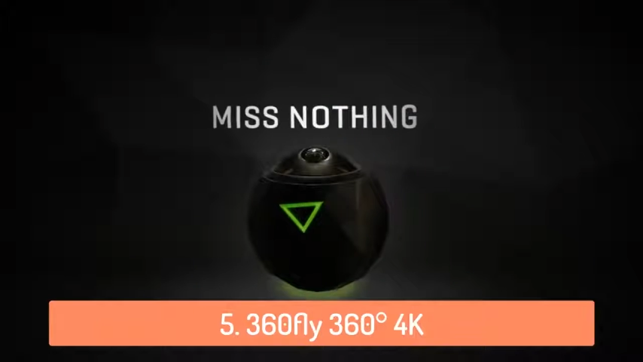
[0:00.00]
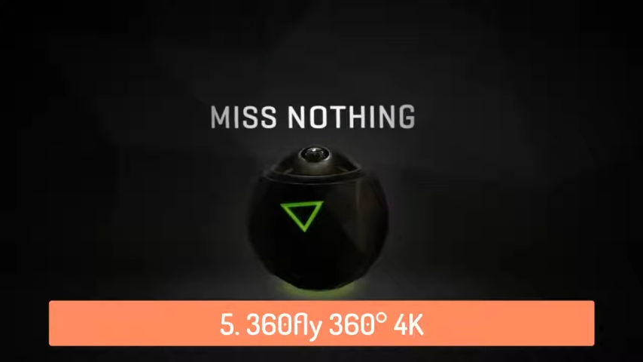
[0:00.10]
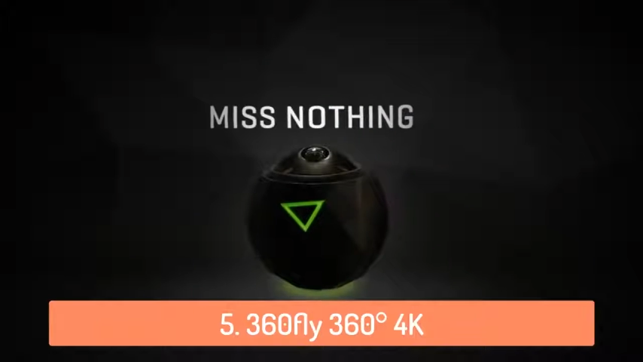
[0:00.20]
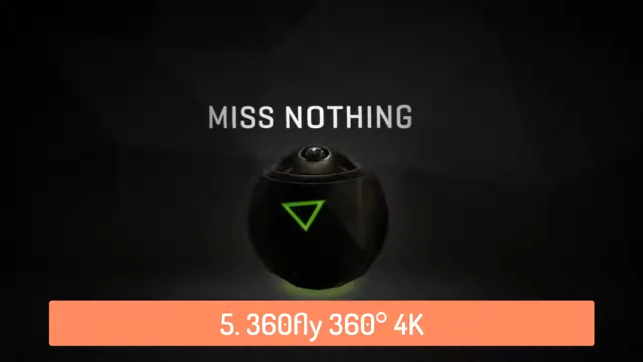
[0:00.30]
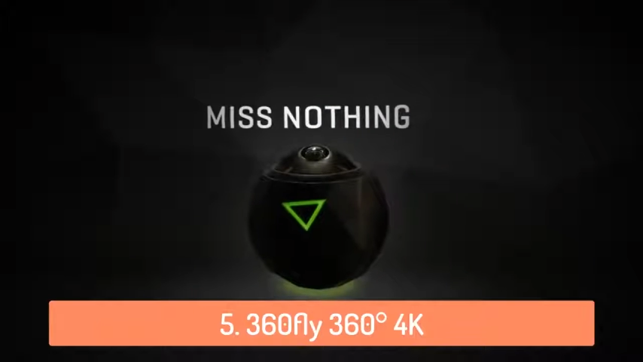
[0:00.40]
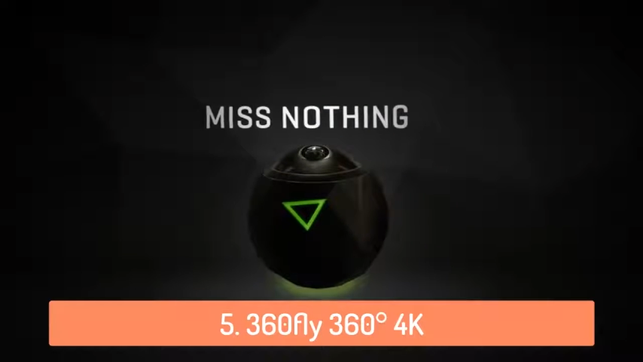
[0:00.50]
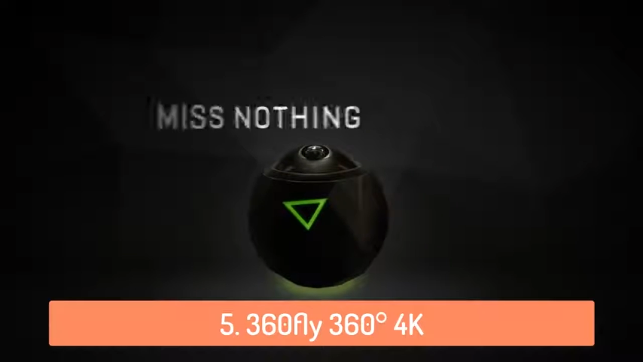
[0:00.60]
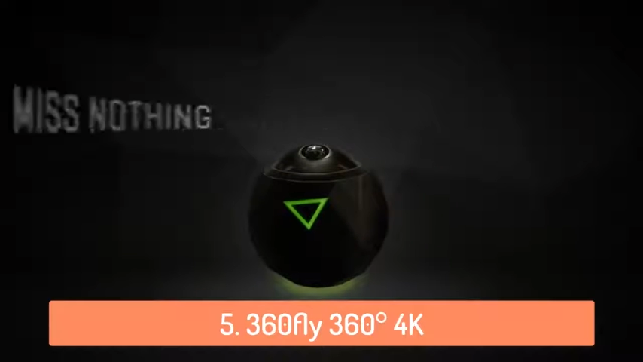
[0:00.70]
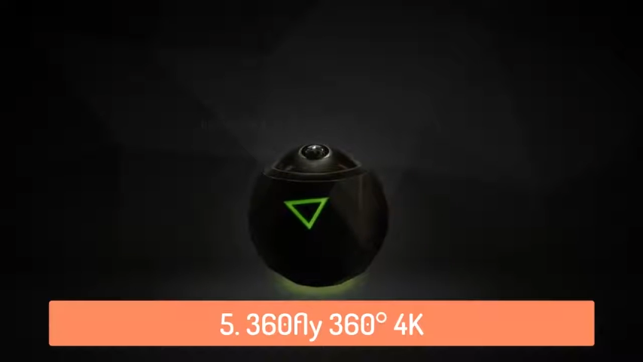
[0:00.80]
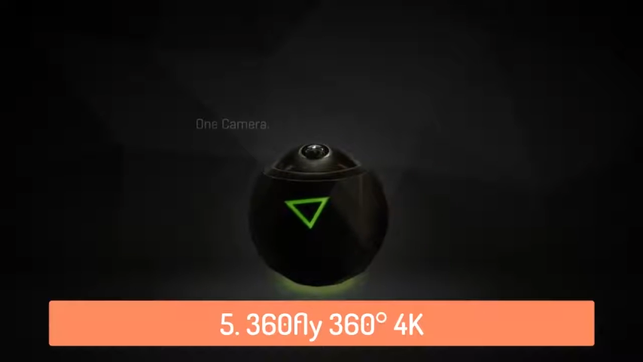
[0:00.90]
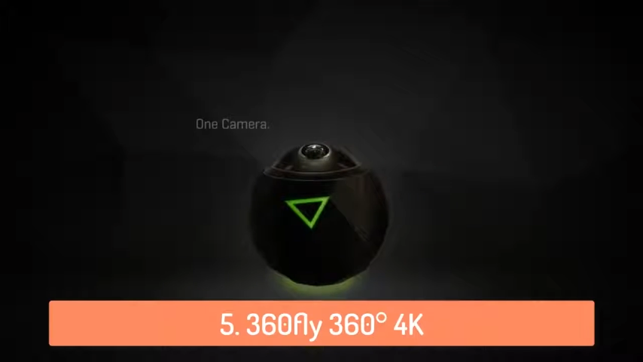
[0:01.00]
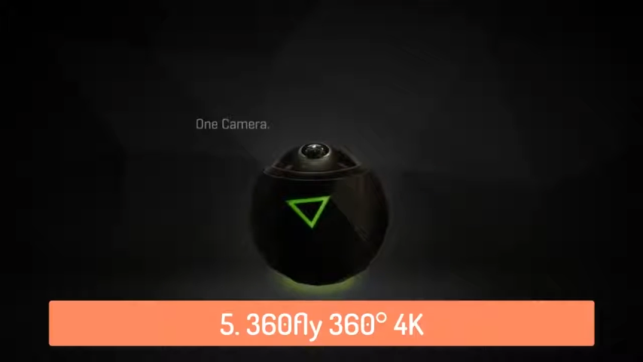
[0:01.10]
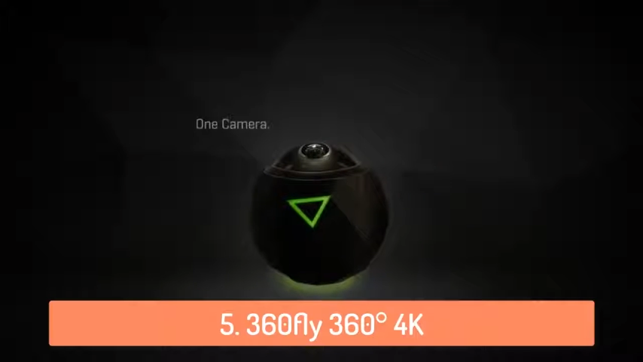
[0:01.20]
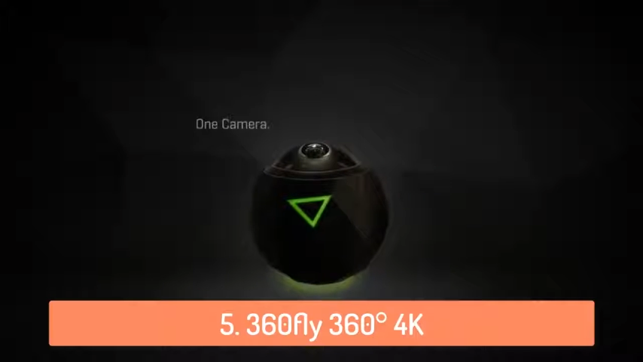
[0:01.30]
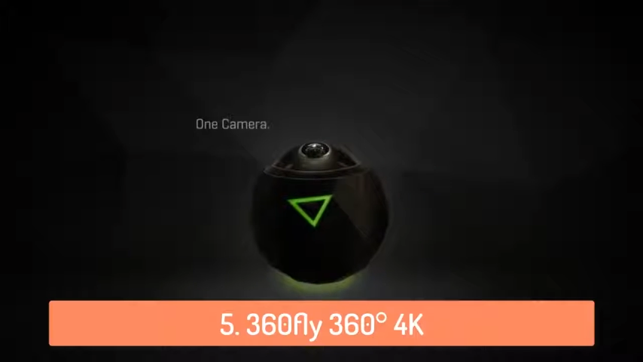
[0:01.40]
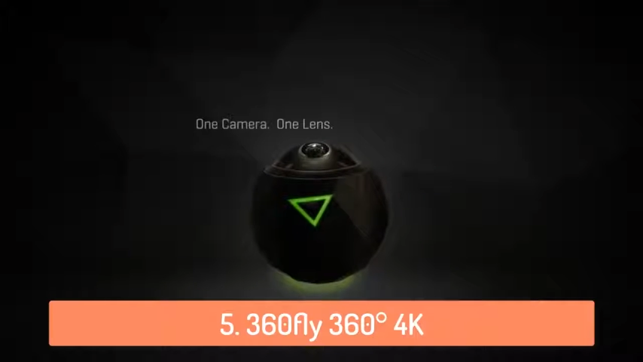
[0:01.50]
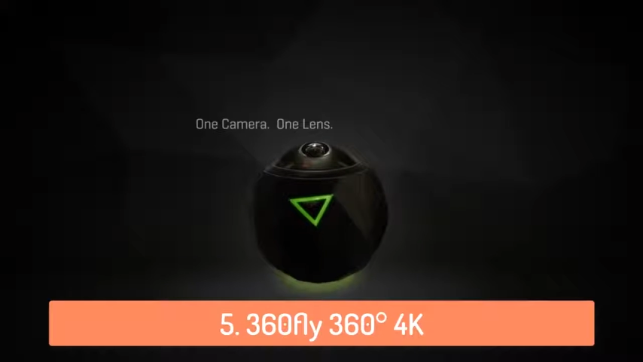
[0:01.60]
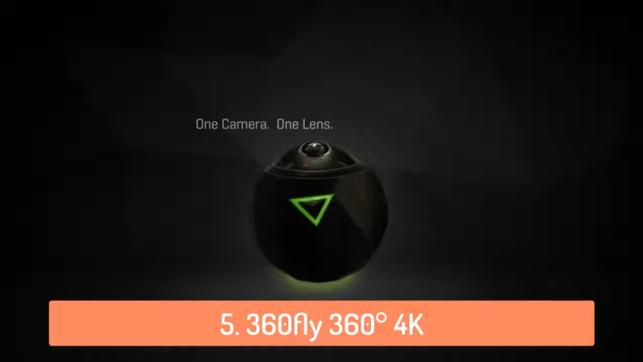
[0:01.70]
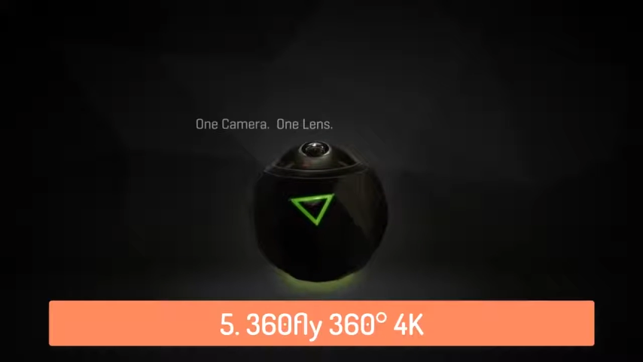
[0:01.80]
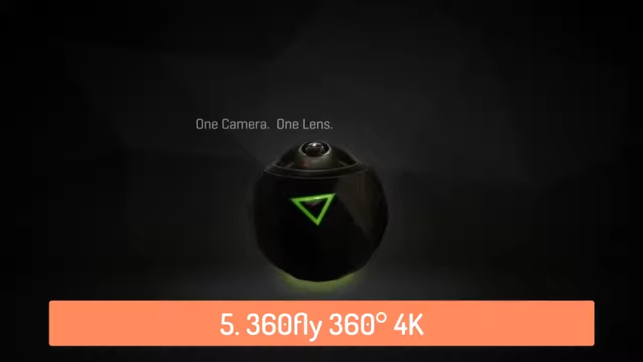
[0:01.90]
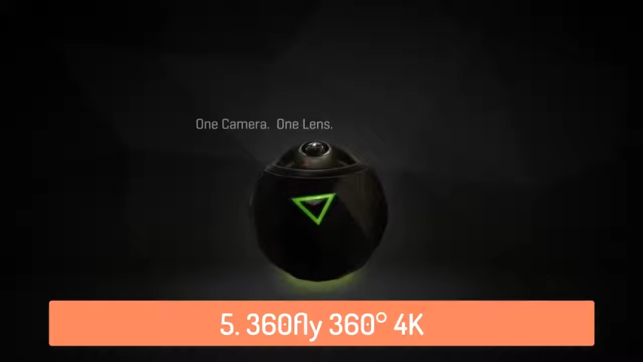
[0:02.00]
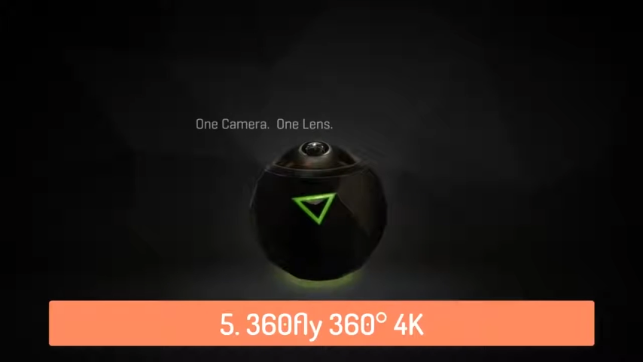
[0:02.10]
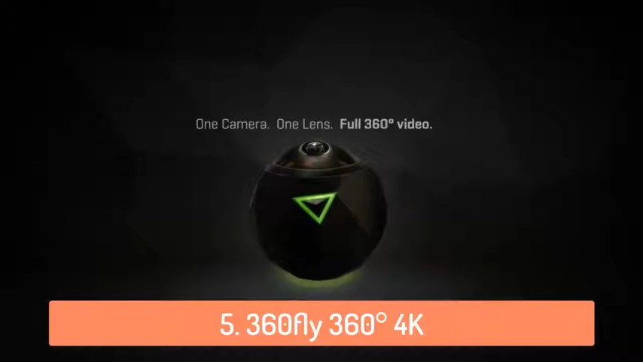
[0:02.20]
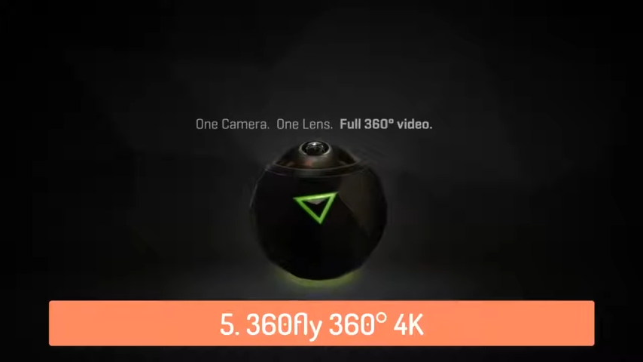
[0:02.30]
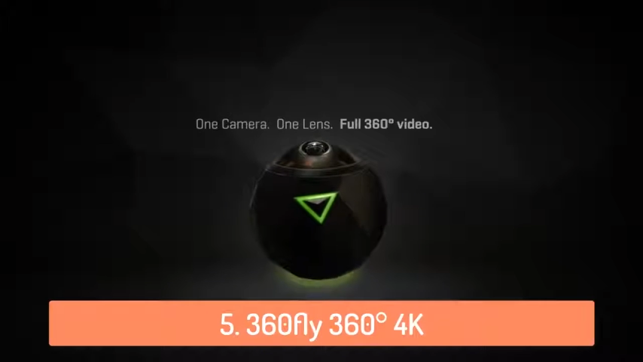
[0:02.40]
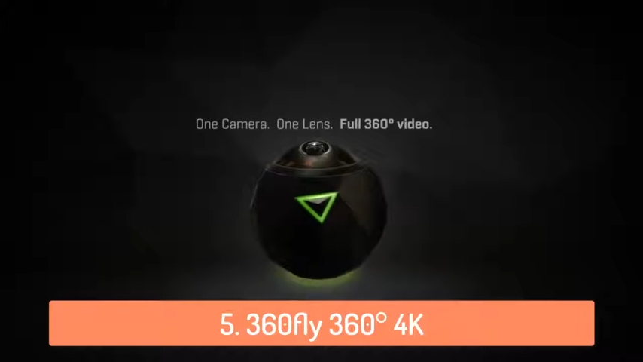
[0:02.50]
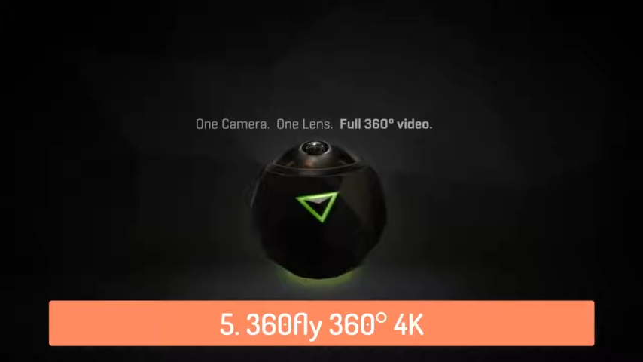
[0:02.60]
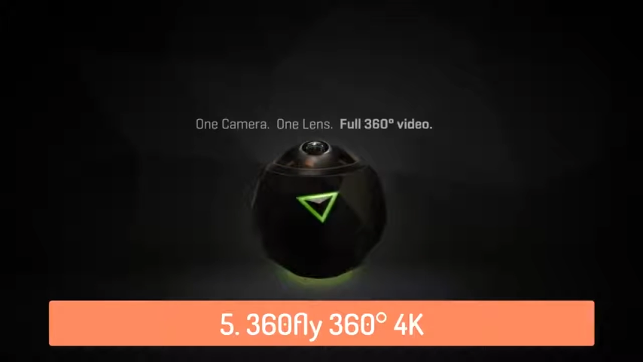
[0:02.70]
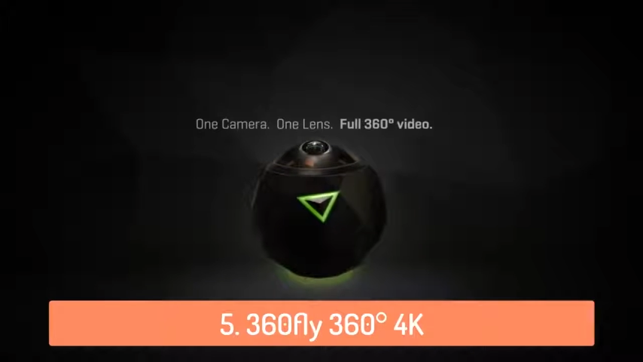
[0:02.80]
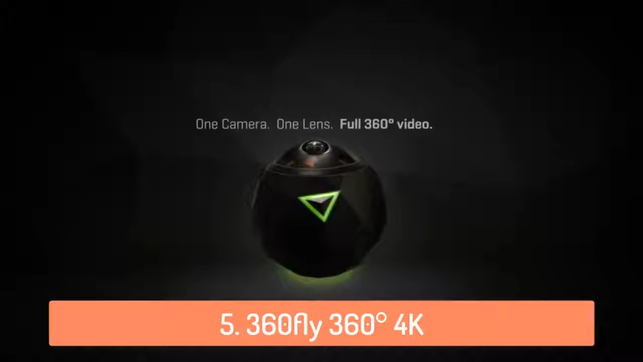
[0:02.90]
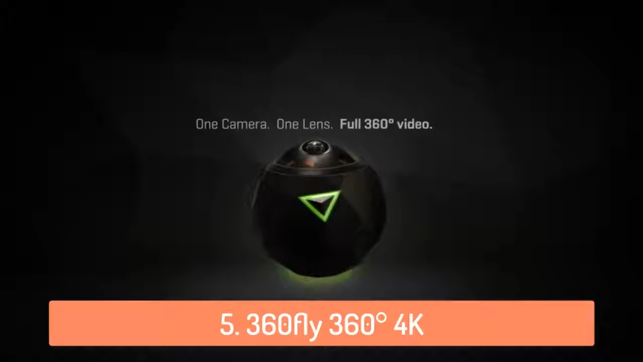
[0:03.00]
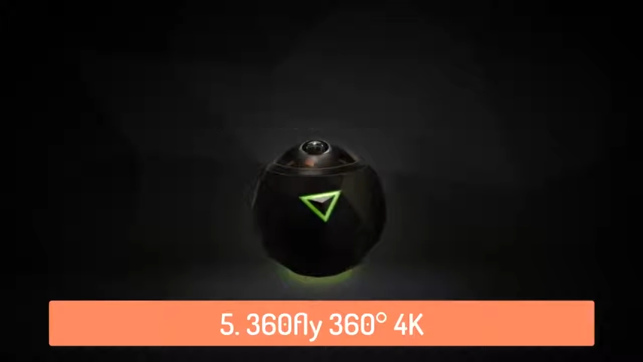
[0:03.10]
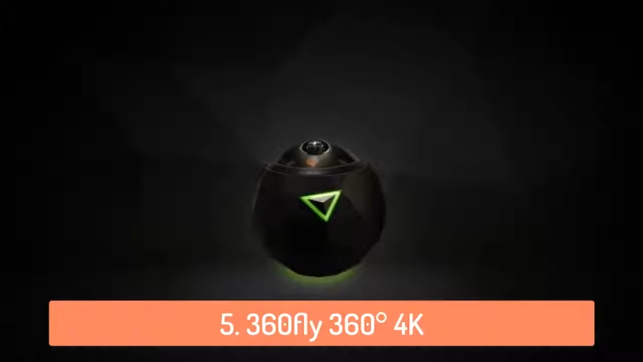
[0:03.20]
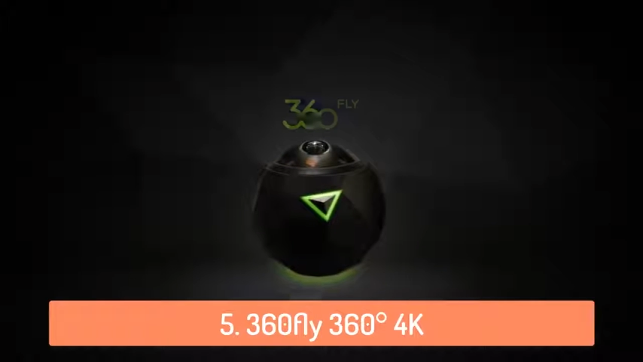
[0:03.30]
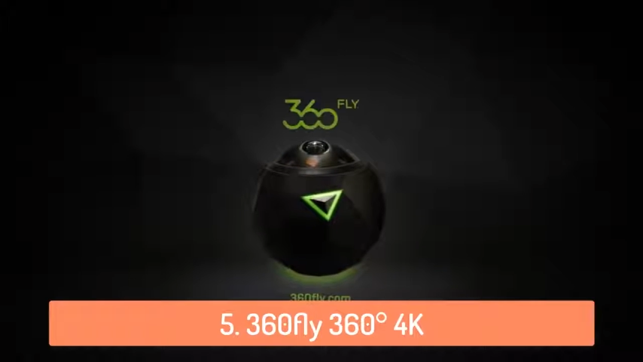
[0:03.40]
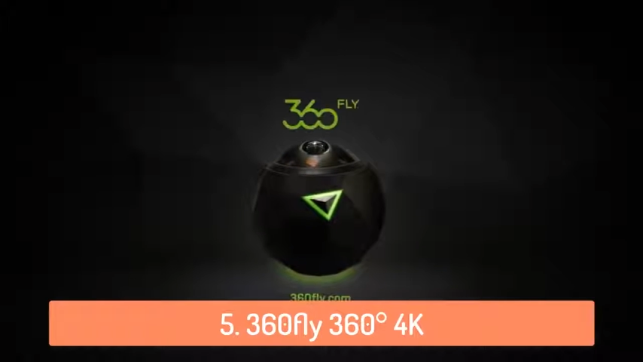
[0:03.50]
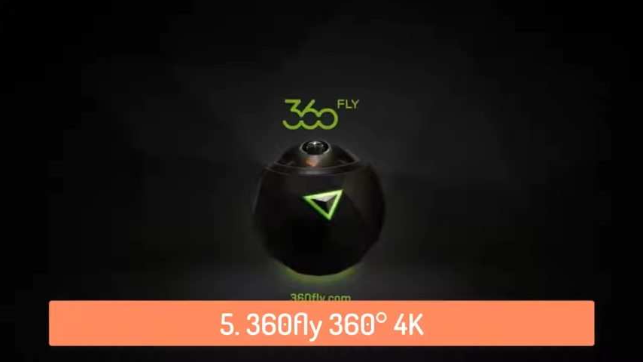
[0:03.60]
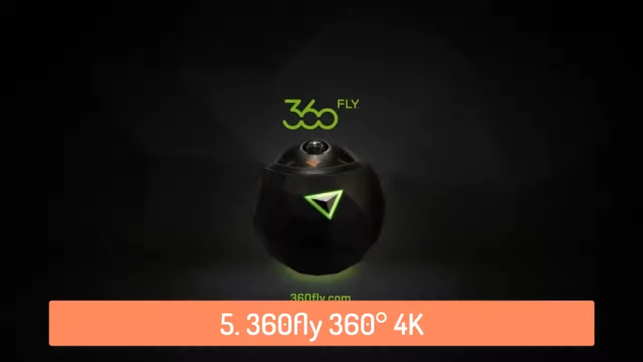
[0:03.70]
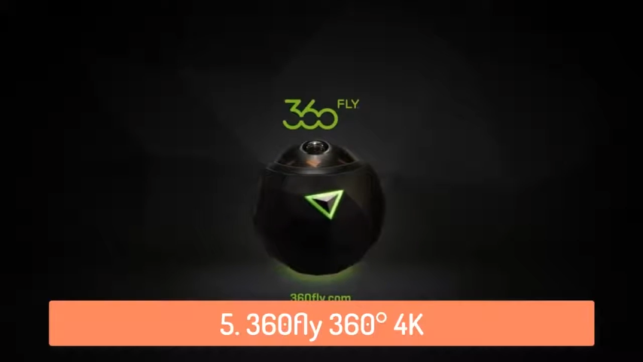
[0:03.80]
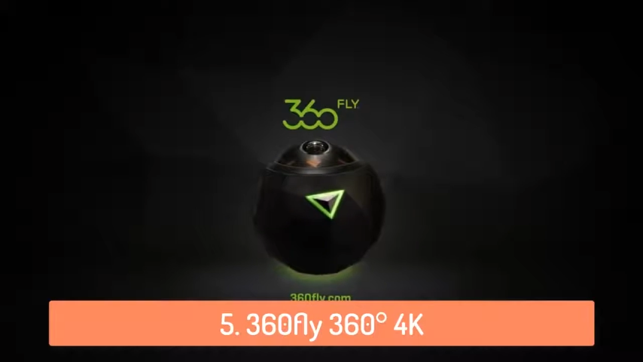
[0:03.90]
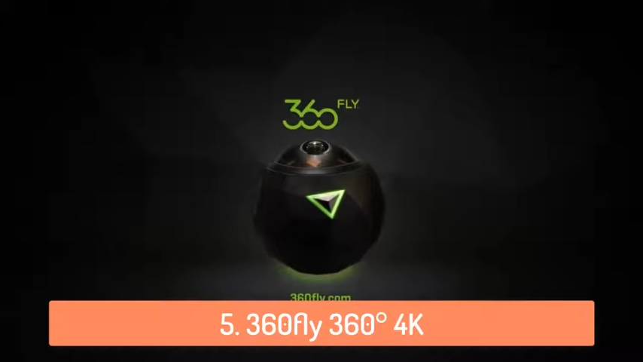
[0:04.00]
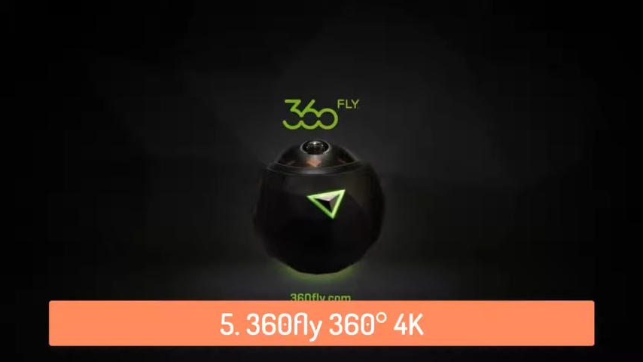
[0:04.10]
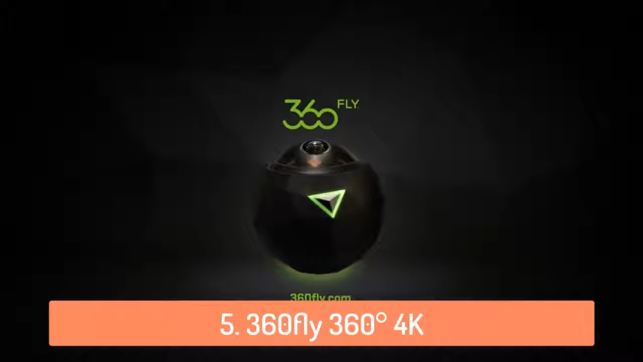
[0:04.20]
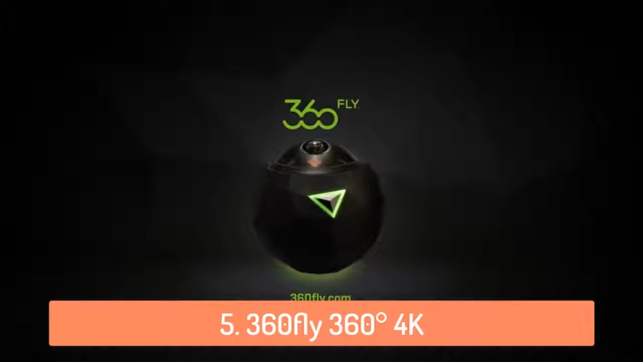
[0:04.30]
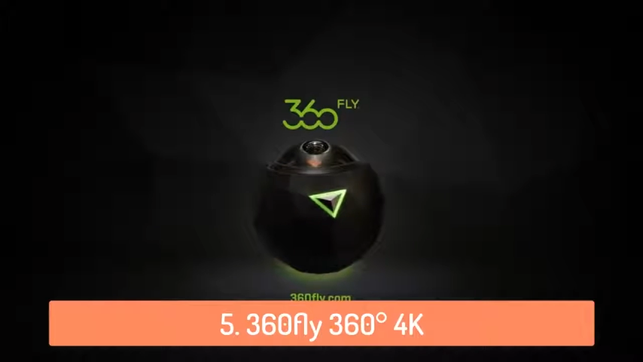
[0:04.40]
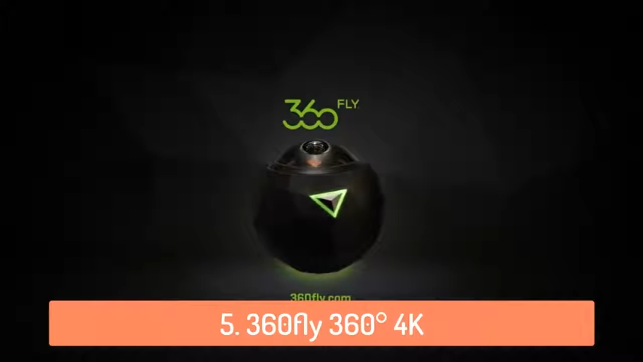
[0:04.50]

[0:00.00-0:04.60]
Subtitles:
Nobody's mouth can be seen.